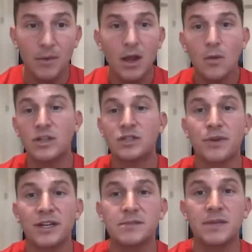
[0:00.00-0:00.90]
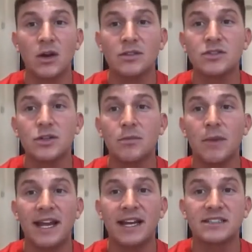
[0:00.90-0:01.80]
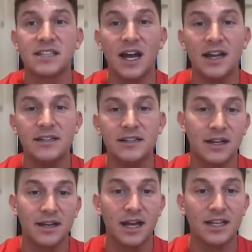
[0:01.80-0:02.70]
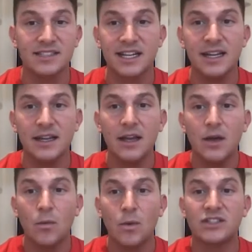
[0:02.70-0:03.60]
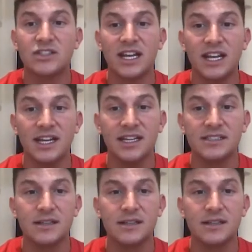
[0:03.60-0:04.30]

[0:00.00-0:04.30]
Which brings me on to my next slide nicely, which is